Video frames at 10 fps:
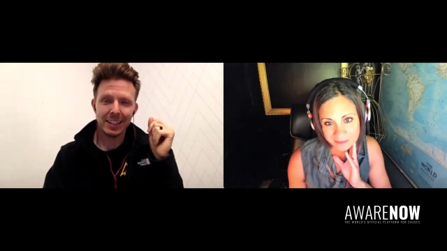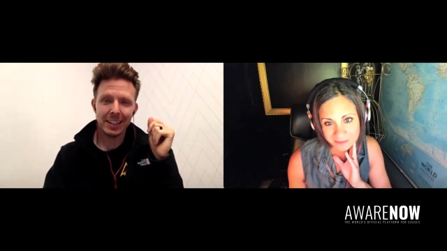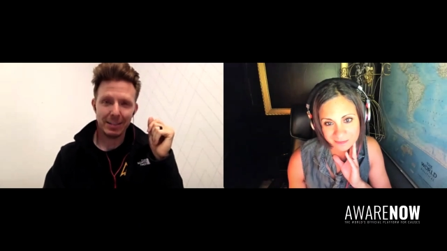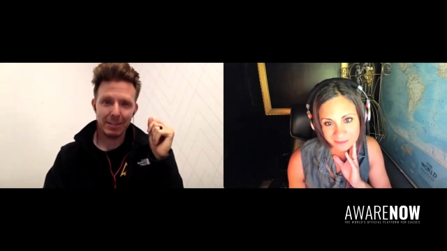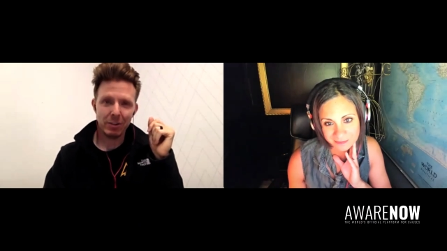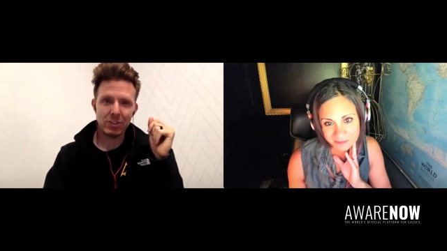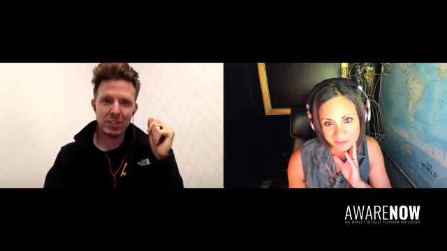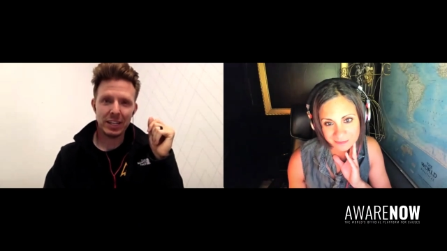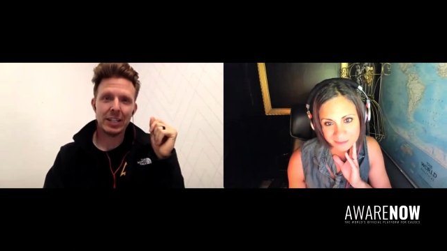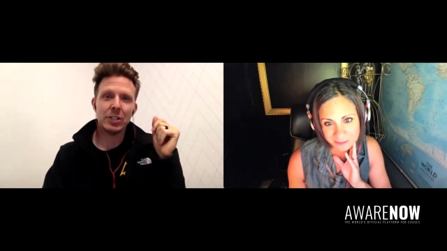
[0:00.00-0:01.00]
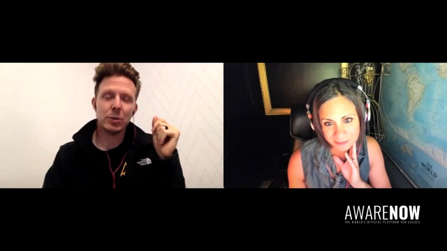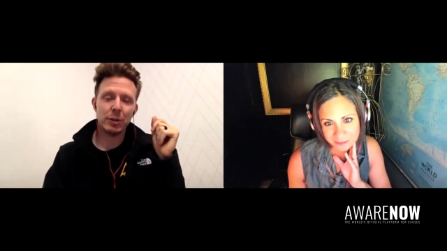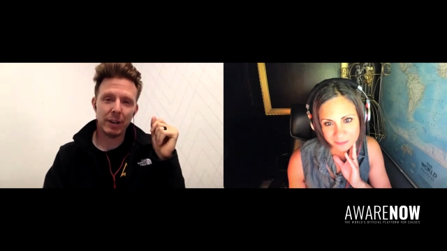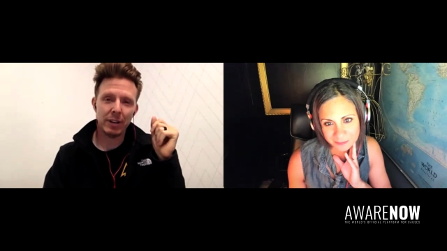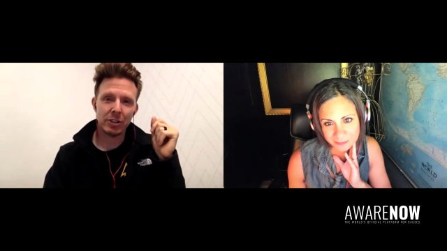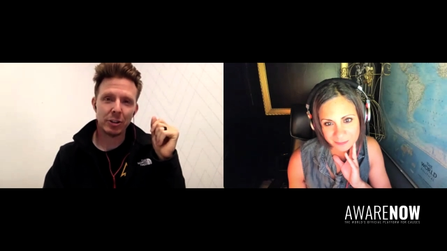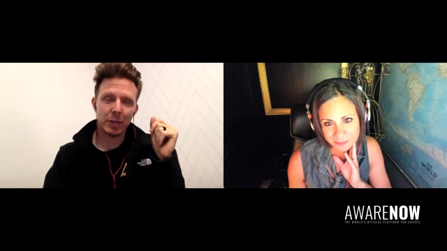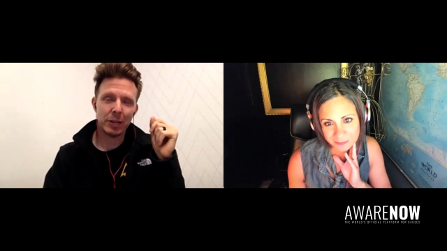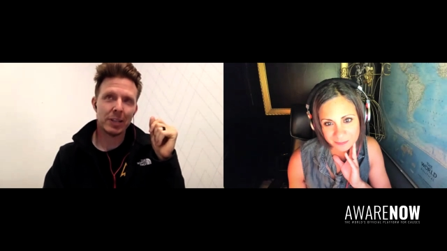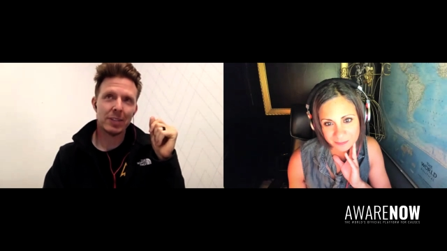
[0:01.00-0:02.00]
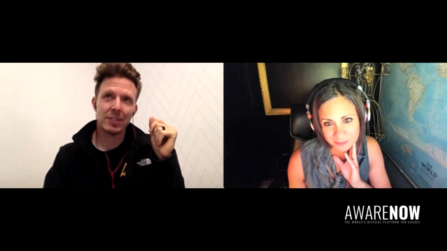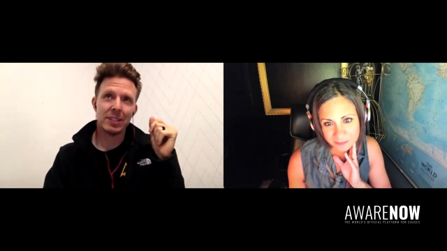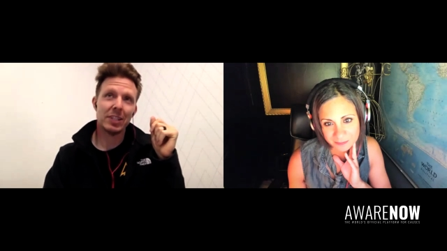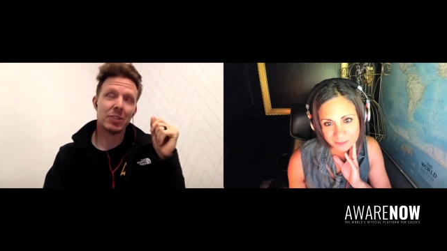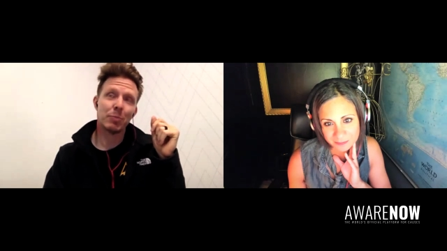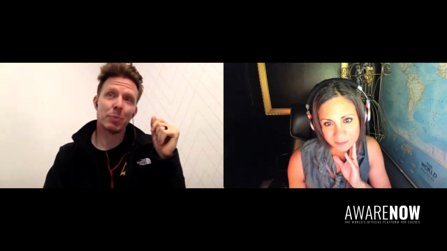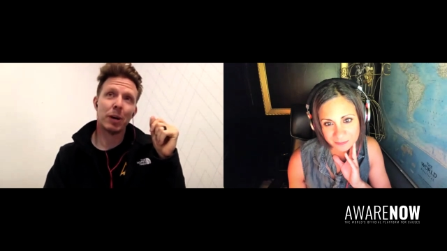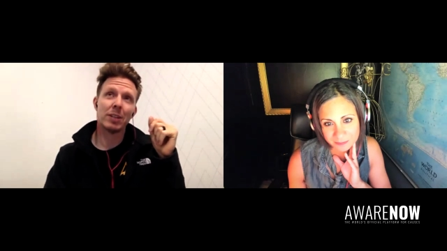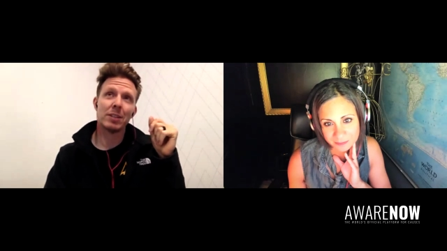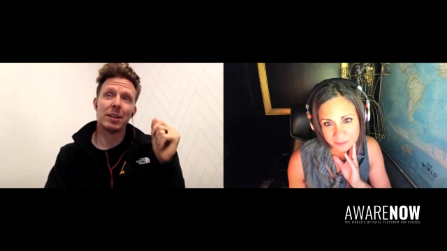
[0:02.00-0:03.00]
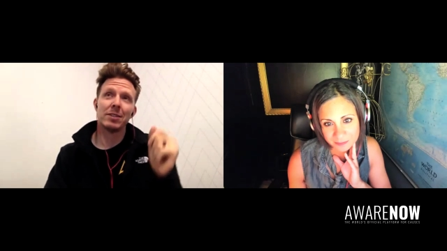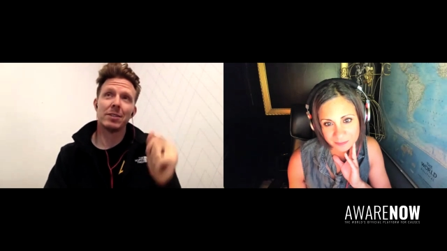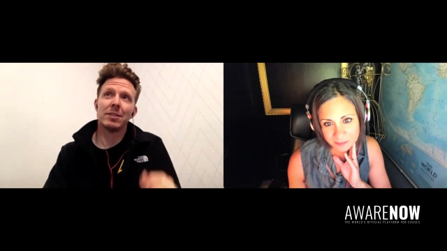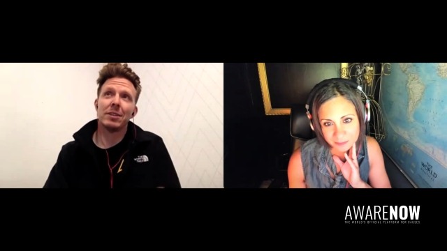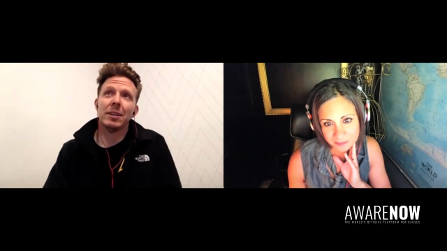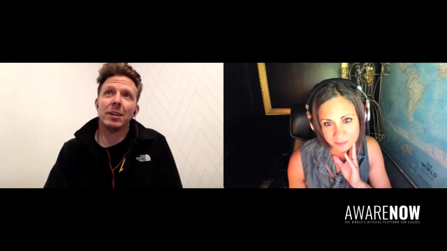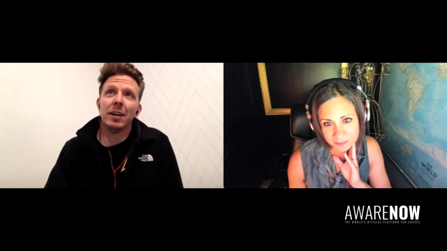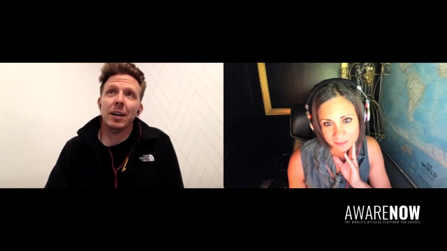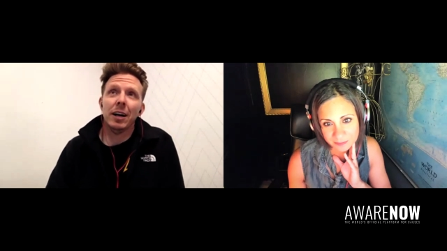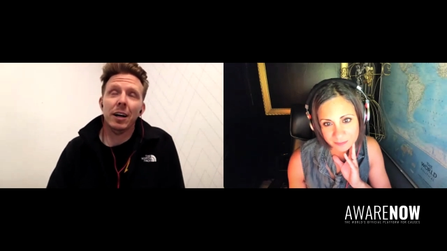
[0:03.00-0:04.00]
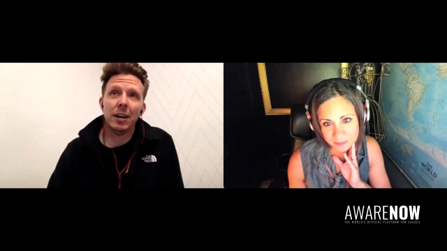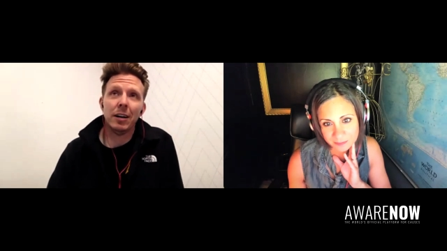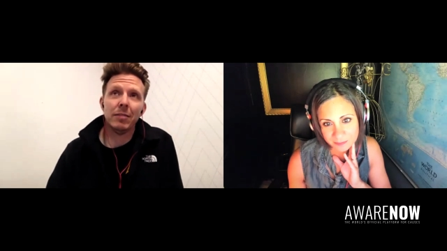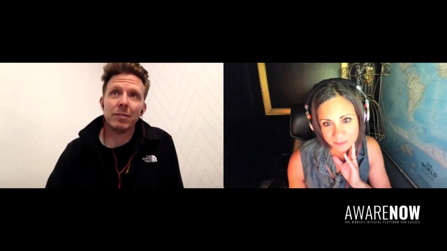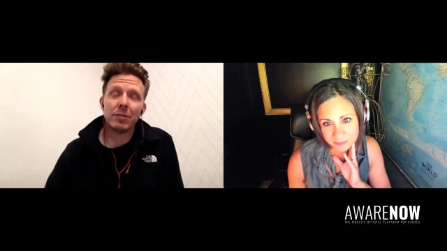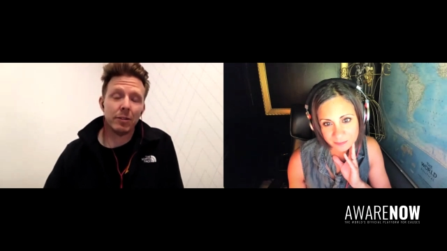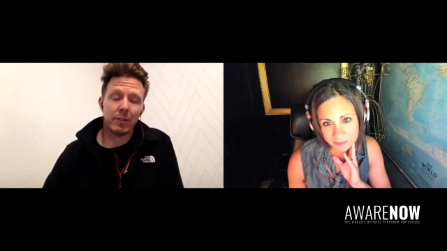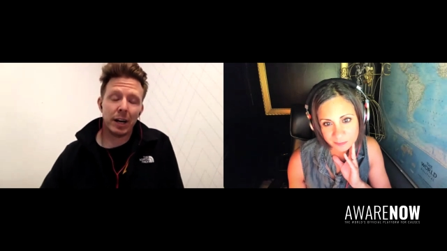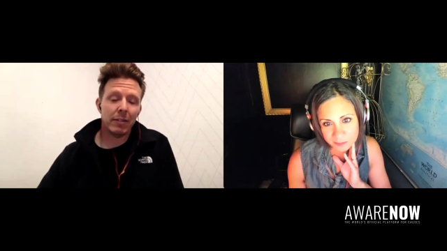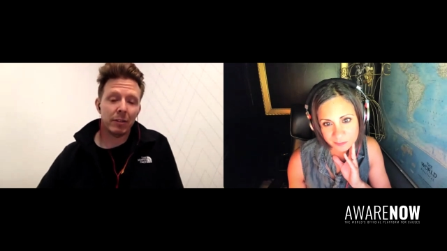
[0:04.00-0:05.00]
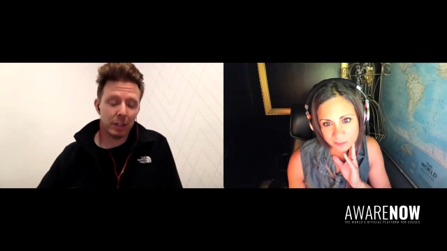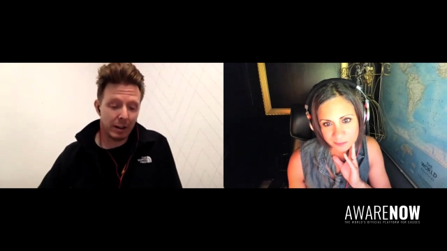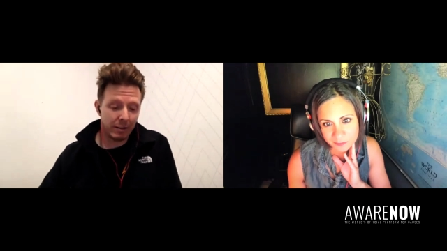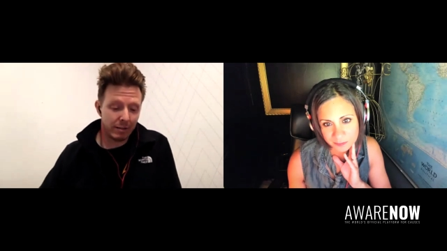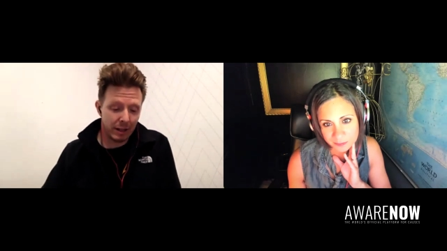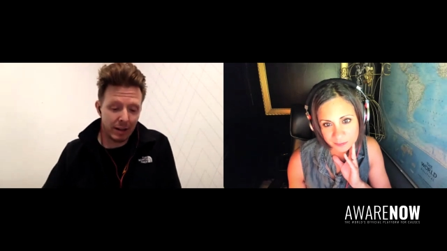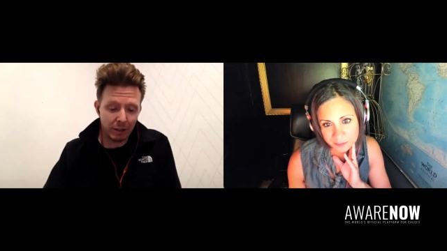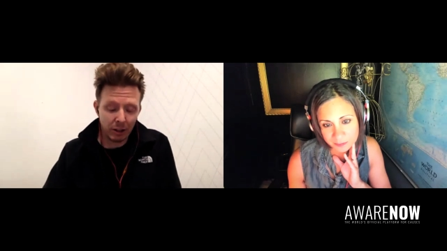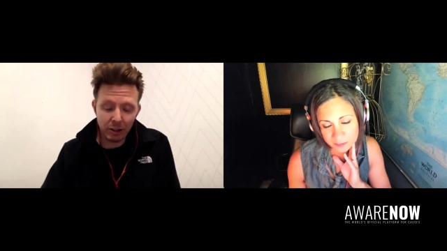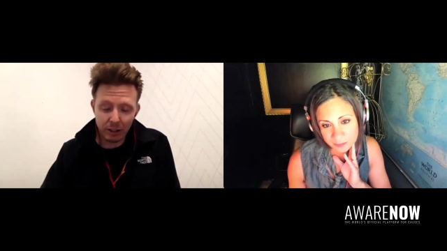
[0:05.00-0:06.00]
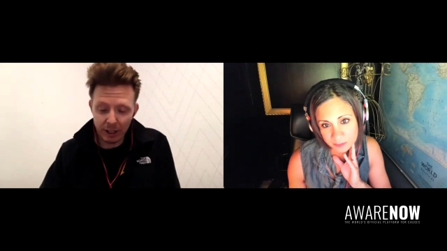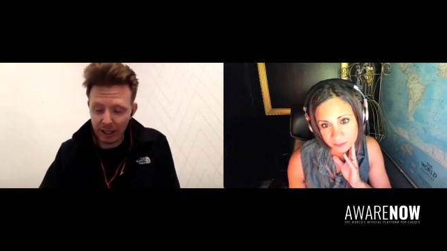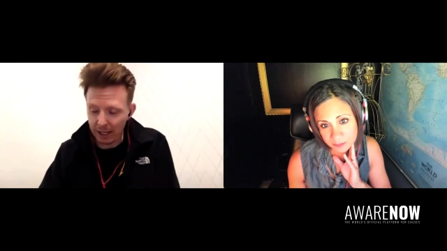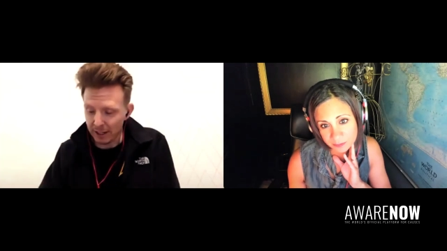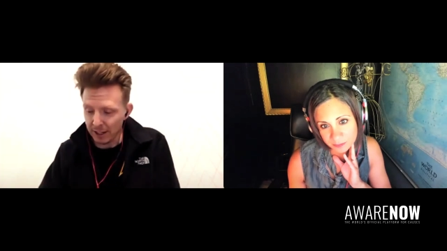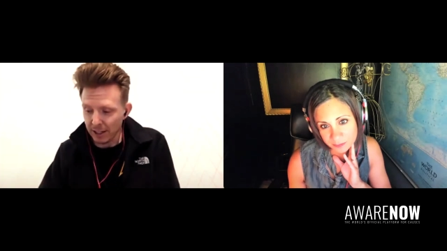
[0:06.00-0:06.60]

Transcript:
Speaker 1: the adversity into adventure, because in this process of survival, I've, I've learned that